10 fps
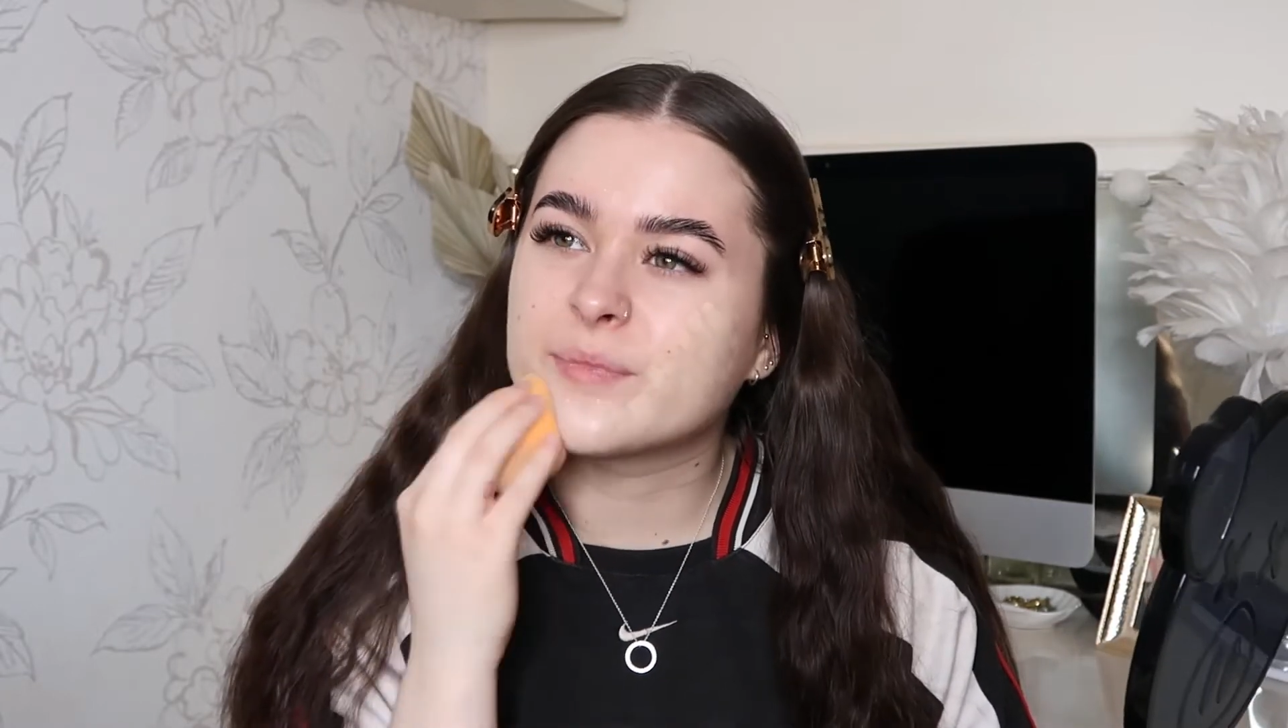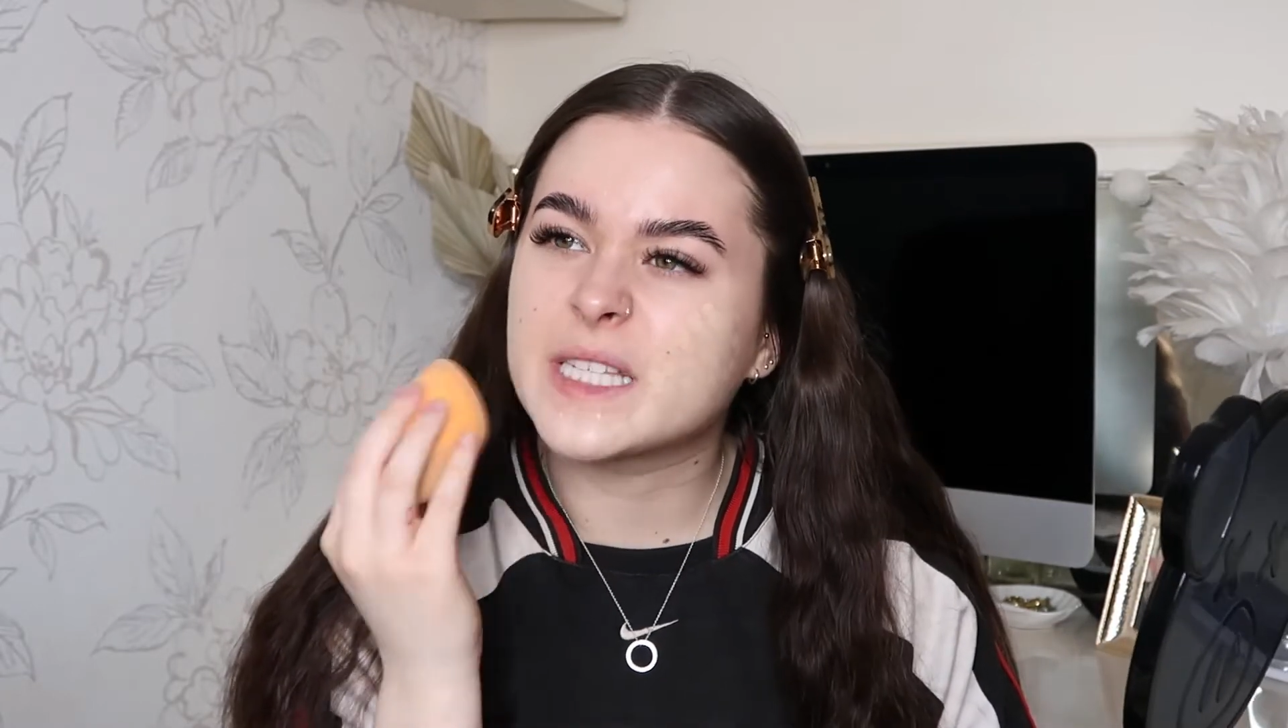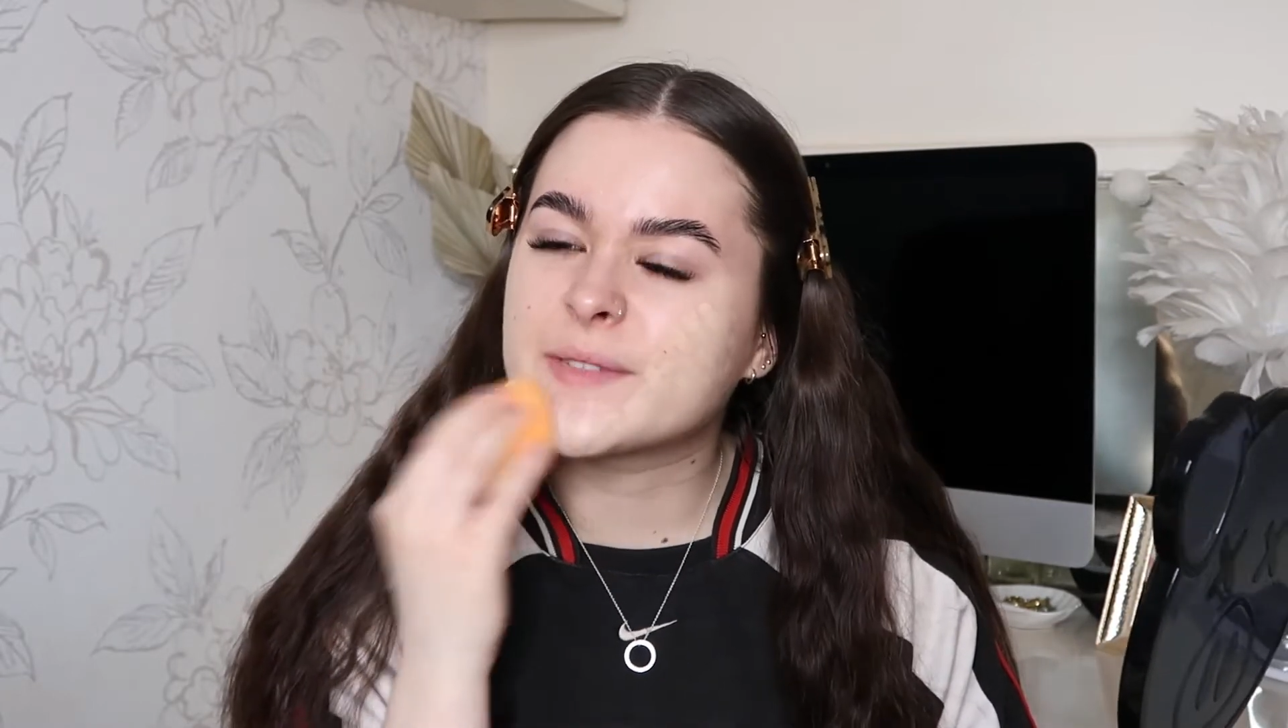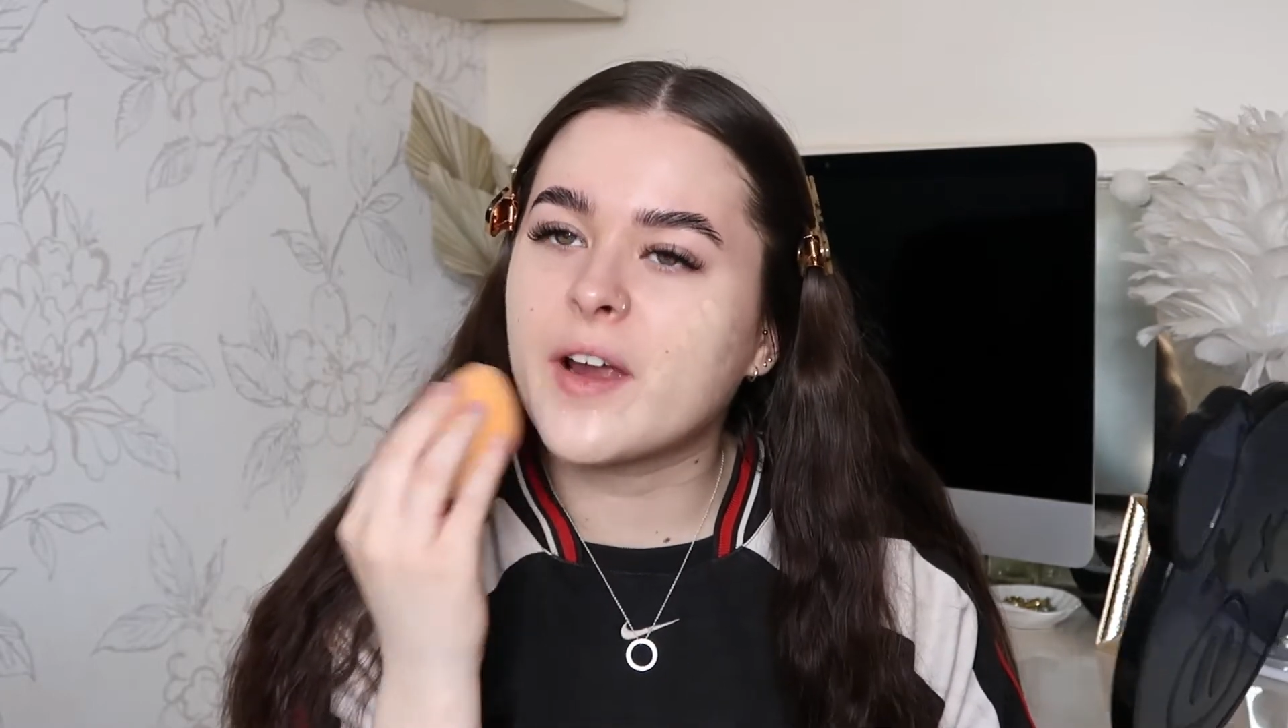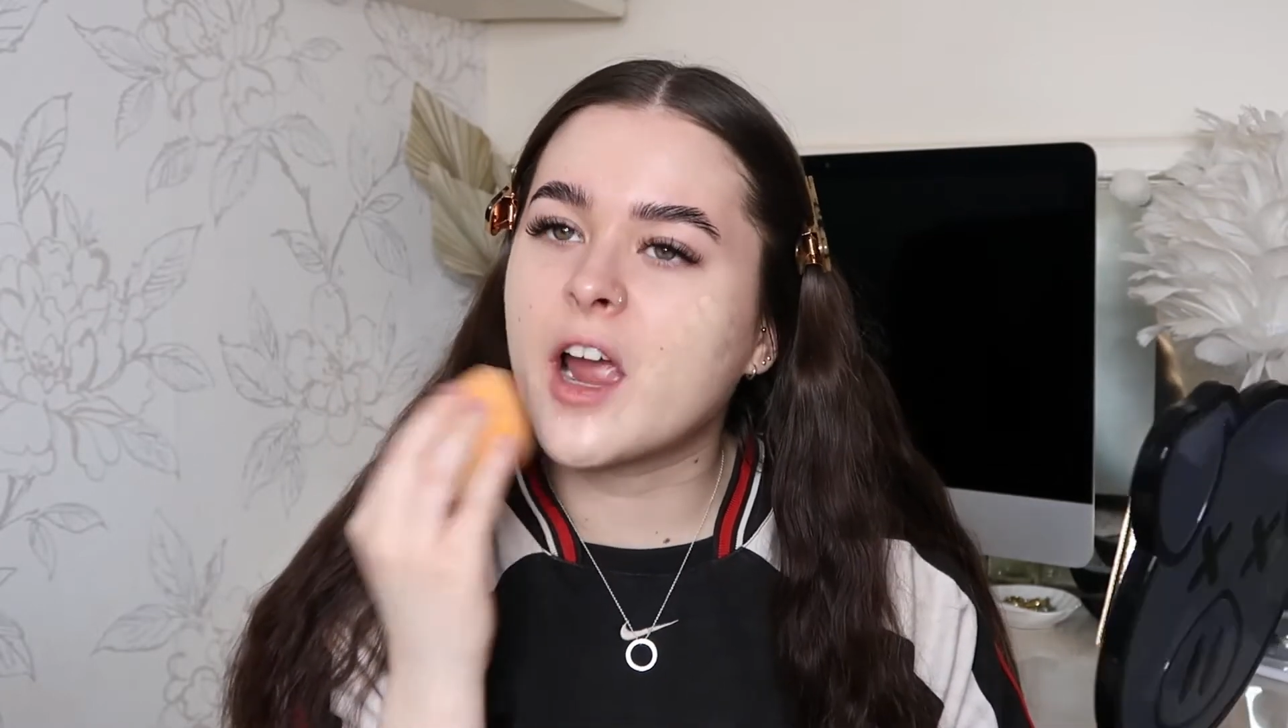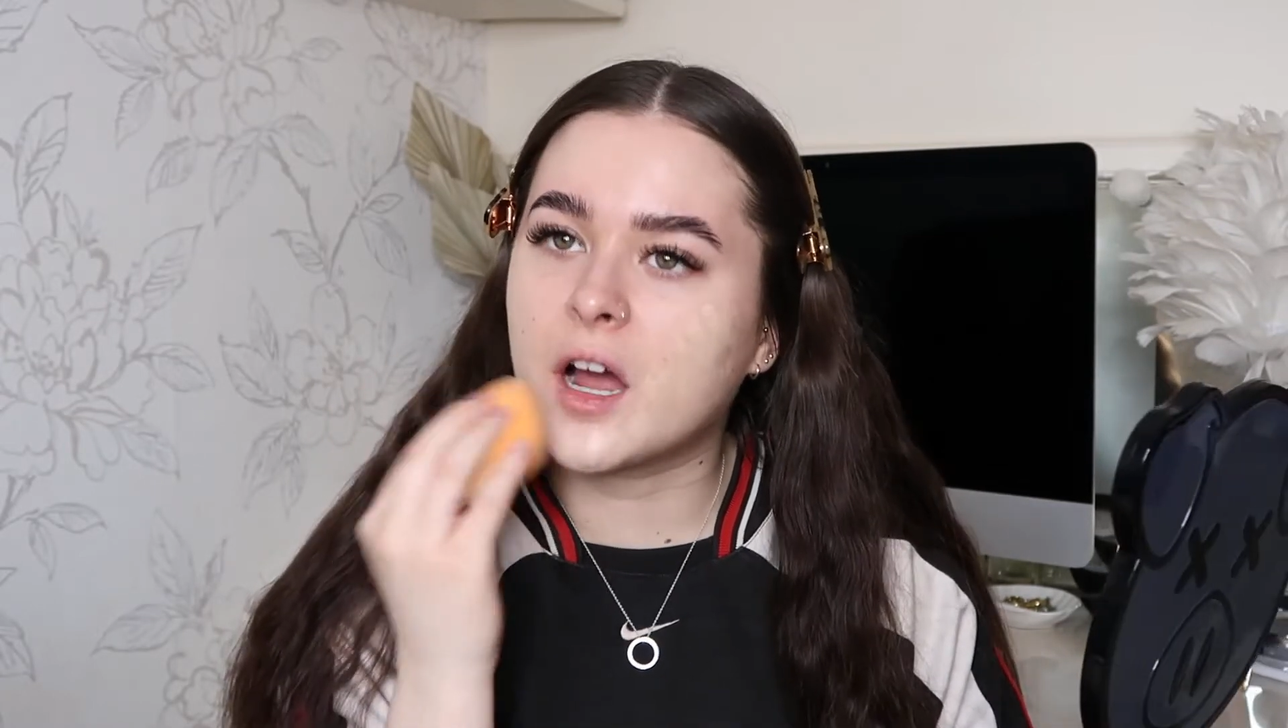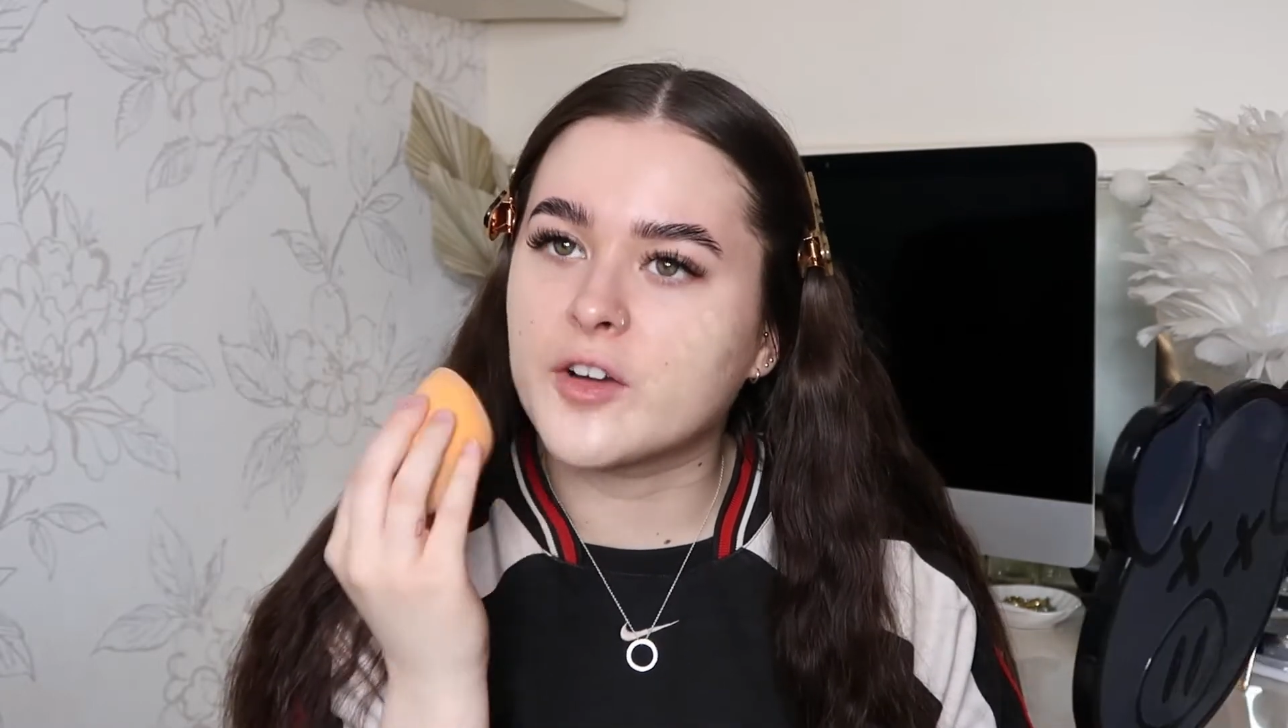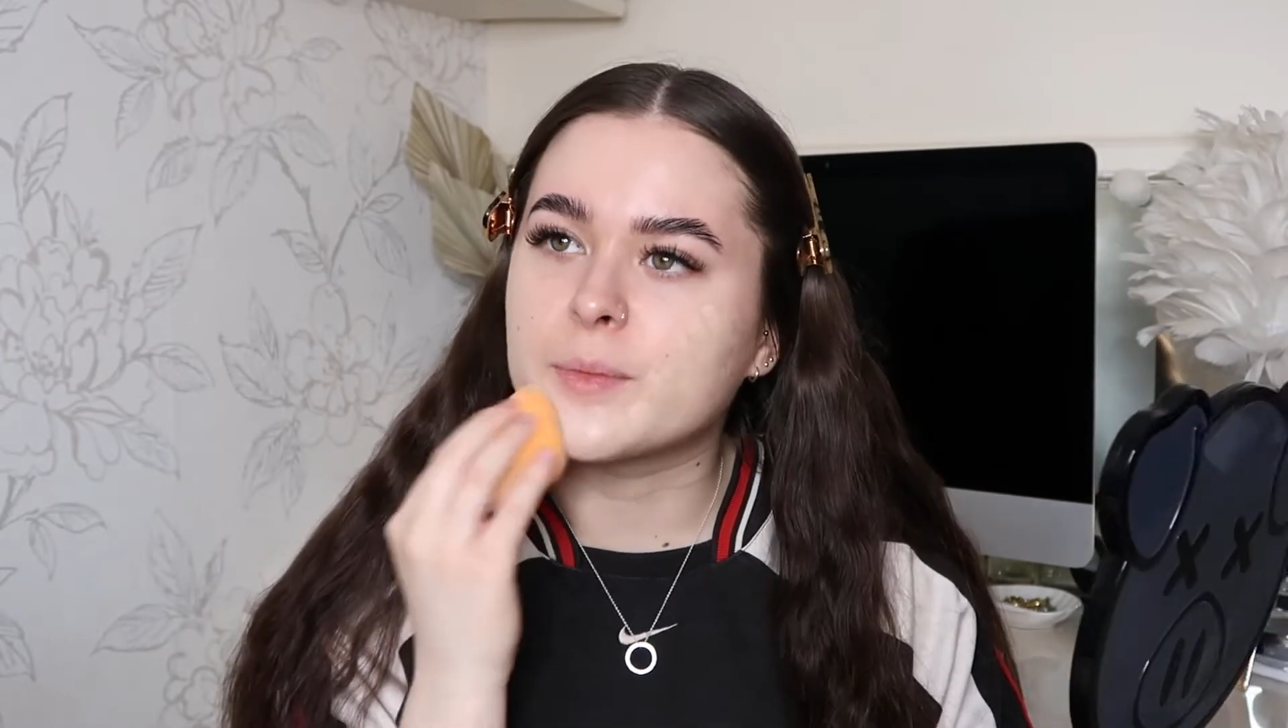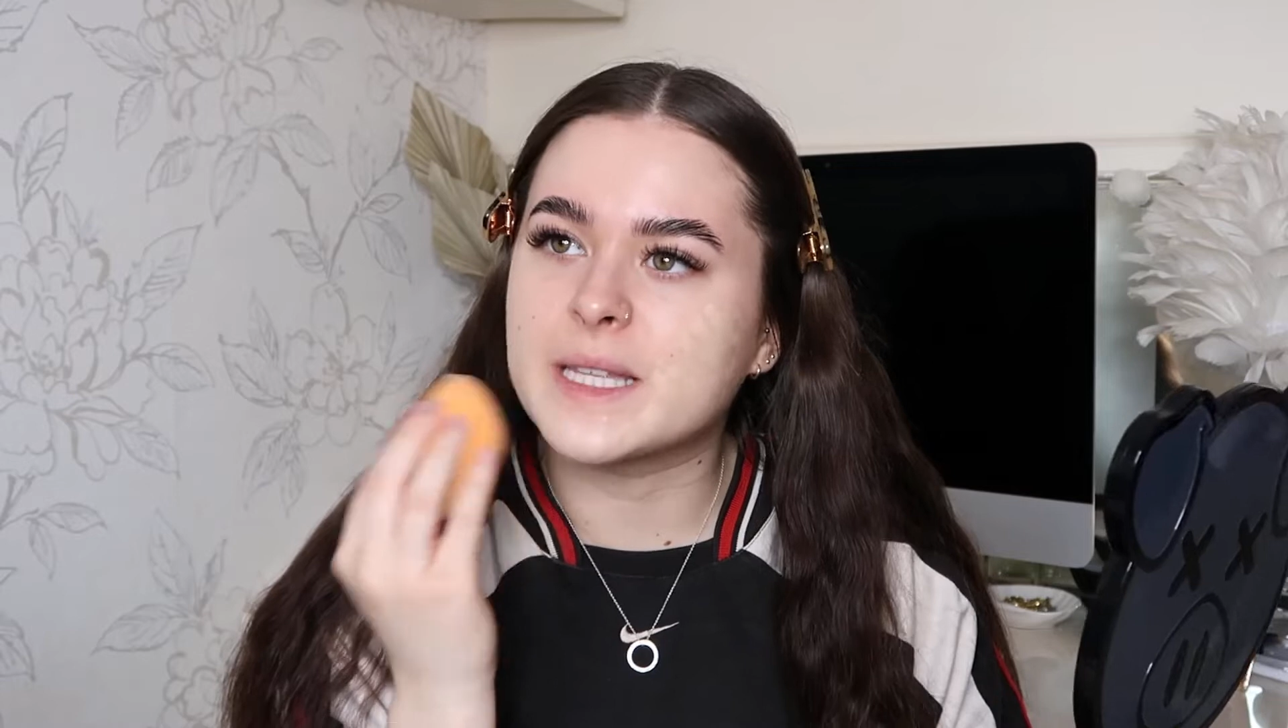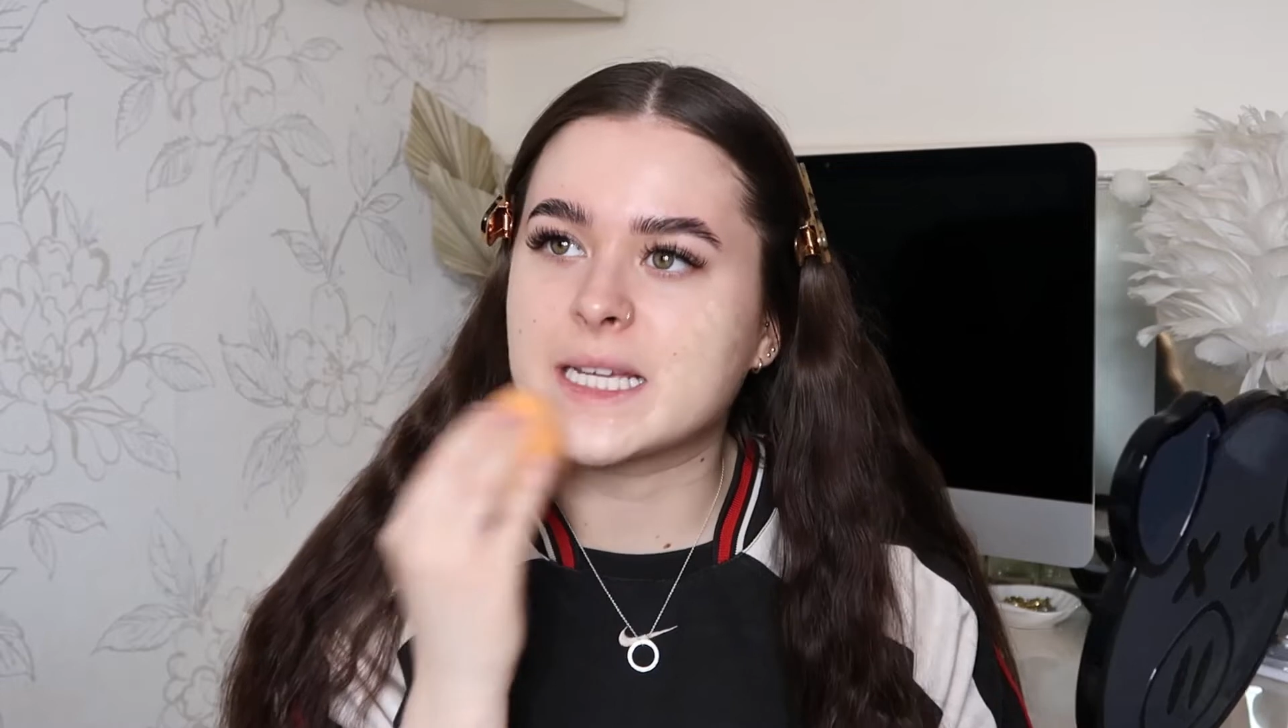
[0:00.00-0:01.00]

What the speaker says: It's very hard for me